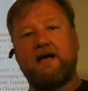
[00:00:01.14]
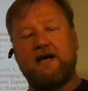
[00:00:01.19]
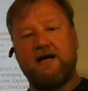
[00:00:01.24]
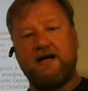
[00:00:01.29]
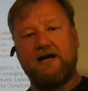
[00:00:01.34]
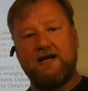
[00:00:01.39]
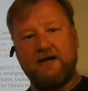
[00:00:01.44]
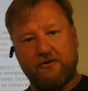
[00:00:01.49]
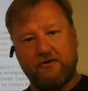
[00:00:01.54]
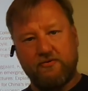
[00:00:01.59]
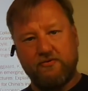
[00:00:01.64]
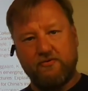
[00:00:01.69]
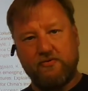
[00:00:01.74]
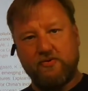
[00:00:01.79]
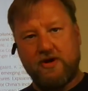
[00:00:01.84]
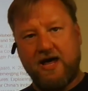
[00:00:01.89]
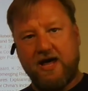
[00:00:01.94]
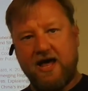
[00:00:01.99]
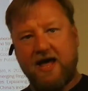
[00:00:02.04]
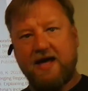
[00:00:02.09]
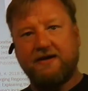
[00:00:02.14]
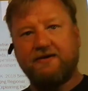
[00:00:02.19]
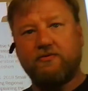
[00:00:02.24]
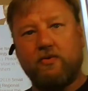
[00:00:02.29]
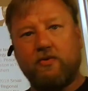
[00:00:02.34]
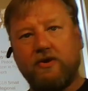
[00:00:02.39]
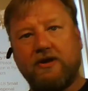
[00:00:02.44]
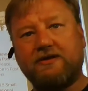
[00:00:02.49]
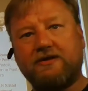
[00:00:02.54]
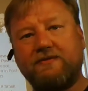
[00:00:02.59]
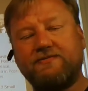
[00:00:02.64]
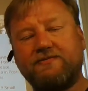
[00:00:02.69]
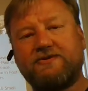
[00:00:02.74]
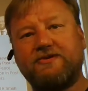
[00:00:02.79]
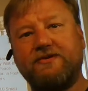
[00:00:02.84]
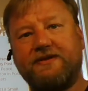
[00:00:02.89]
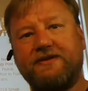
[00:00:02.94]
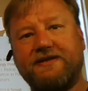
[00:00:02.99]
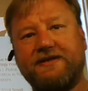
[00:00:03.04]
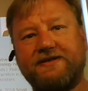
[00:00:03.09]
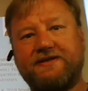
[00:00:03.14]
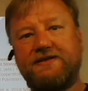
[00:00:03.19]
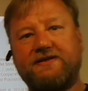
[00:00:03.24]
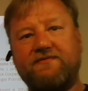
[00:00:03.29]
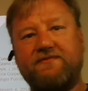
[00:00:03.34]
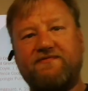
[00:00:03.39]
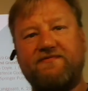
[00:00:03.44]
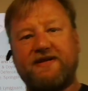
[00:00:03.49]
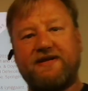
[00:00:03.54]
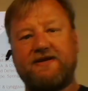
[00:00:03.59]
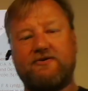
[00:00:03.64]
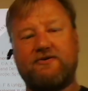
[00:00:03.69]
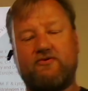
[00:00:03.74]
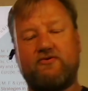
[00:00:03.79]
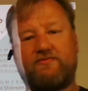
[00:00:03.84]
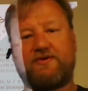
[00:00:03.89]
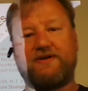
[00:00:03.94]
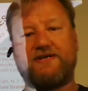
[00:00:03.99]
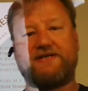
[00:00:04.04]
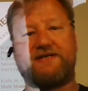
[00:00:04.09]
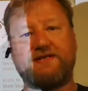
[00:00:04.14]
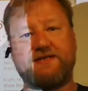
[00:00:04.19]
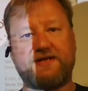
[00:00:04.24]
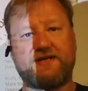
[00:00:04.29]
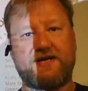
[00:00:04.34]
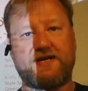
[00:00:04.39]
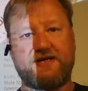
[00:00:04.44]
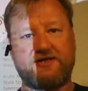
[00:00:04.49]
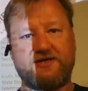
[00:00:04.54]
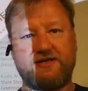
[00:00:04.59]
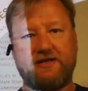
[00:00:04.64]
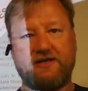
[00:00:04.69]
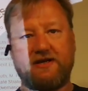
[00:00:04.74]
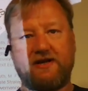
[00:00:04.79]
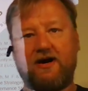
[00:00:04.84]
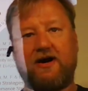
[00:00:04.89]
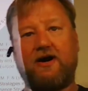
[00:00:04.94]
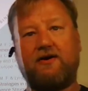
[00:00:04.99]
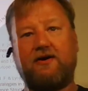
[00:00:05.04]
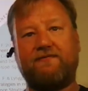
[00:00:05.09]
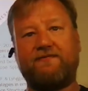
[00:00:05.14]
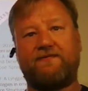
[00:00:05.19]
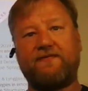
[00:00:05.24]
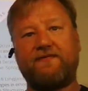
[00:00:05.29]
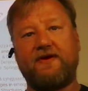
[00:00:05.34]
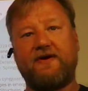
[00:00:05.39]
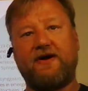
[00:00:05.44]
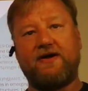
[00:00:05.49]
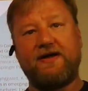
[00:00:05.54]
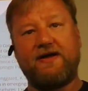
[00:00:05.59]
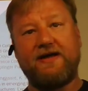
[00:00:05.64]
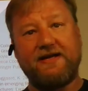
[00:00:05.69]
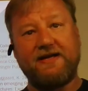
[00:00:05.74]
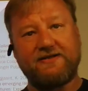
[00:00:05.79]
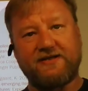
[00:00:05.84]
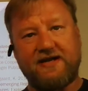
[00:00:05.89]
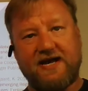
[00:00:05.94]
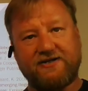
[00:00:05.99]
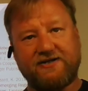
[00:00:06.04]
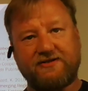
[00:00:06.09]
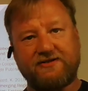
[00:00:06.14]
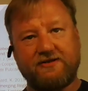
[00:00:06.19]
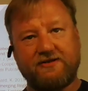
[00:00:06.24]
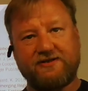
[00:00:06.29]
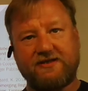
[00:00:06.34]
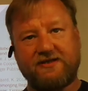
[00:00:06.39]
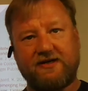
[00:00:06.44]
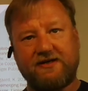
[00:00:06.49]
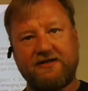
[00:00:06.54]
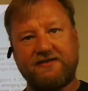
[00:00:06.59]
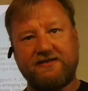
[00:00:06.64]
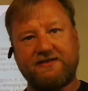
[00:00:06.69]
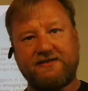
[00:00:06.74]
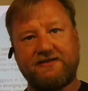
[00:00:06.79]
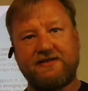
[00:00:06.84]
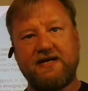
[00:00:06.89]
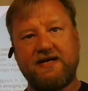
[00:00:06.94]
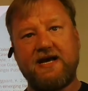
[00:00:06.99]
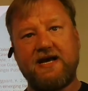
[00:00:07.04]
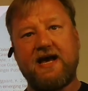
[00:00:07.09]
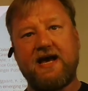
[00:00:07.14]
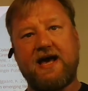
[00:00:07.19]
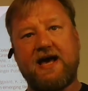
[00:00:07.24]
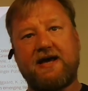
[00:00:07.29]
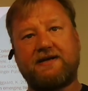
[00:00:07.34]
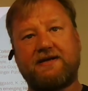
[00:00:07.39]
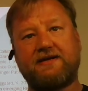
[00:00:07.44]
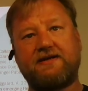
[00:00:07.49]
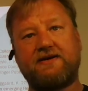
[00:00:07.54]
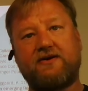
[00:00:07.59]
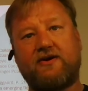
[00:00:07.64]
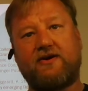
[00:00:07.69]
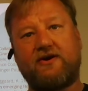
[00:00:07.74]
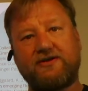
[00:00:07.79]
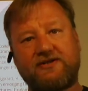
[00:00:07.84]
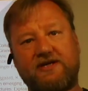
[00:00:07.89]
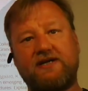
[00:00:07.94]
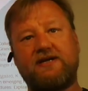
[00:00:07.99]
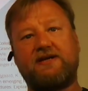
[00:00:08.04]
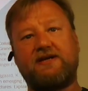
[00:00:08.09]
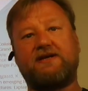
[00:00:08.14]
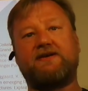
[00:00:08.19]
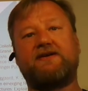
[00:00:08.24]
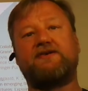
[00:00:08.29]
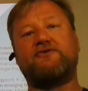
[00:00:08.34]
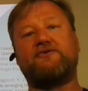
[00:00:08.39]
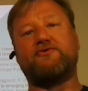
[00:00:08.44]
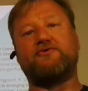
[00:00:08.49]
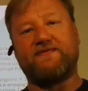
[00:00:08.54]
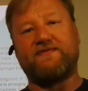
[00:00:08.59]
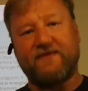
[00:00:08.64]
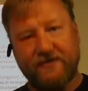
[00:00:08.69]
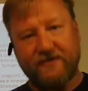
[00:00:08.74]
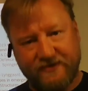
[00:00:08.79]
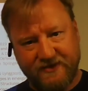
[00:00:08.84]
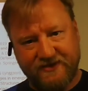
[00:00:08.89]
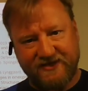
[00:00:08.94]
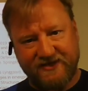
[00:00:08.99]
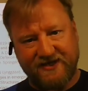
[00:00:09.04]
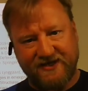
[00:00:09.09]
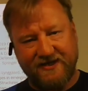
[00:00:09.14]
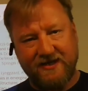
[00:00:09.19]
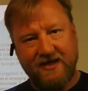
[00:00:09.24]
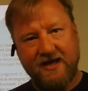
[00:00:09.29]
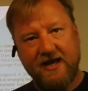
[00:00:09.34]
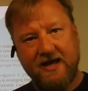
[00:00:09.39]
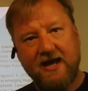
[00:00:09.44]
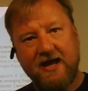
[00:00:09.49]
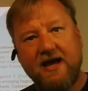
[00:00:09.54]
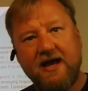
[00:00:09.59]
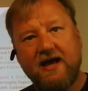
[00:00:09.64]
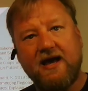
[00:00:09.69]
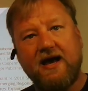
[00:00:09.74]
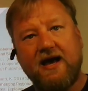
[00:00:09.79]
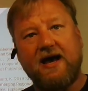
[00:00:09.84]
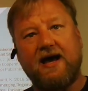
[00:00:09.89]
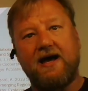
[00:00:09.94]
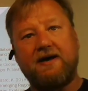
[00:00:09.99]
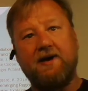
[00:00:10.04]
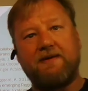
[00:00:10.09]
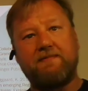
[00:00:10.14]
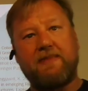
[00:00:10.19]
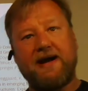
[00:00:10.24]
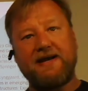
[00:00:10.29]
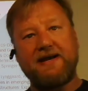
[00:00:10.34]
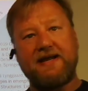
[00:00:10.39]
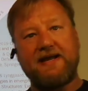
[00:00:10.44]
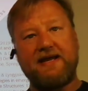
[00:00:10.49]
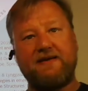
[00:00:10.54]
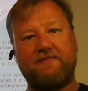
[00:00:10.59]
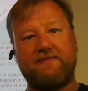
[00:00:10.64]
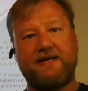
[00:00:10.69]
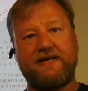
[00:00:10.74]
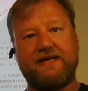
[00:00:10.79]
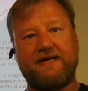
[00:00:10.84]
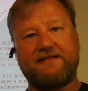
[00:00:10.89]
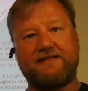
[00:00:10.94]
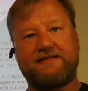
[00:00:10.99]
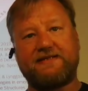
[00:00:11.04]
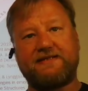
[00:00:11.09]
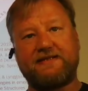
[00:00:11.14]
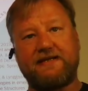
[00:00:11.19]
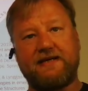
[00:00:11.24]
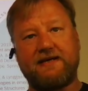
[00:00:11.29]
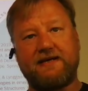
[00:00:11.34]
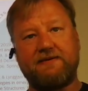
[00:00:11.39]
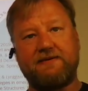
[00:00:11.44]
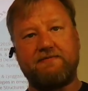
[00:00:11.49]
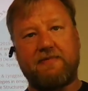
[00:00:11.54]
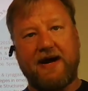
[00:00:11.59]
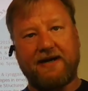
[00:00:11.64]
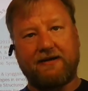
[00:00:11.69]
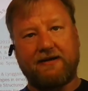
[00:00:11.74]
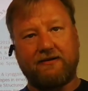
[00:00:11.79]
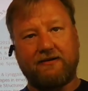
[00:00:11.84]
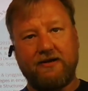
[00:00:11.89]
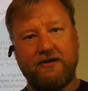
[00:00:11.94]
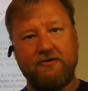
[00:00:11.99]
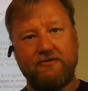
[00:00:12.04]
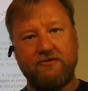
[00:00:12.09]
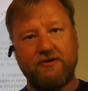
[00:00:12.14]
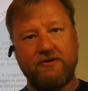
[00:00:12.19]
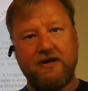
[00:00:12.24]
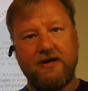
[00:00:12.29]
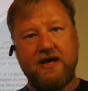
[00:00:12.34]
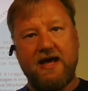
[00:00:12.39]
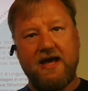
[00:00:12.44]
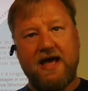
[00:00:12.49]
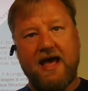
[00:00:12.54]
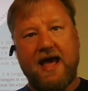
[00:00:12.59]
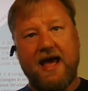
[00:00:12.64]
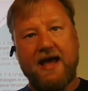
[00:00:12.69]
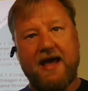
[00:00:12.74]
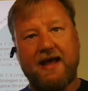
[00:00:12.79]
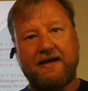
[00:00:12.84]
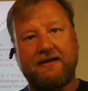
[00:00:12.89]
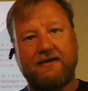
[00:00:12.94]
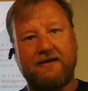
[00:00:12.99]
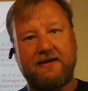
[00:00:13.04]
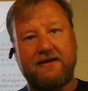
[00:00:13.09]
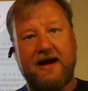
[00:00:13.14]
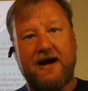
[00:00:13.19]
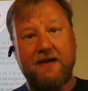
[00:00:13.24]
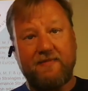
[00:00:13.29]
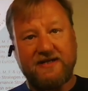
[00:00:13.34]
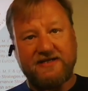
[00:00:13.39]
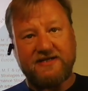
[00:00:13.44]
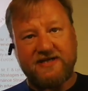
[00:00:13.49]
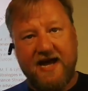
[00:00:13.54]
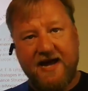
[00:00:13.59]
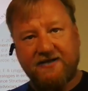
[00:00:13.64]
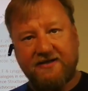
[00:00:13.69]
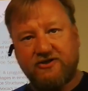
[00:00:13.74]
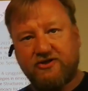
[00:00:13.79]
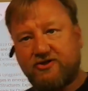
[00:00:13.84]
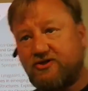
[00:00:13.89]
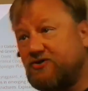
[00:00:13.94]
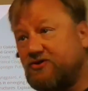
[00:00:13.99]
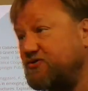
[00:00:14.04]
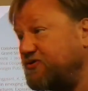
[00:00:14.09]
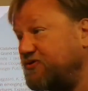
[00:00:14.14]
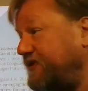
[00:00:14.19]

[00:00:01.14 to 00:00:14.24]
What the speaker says: Hello, and welcome to this video presentation of International Studies at Roskilde University. My name is Michael Kluth, and I'm attached to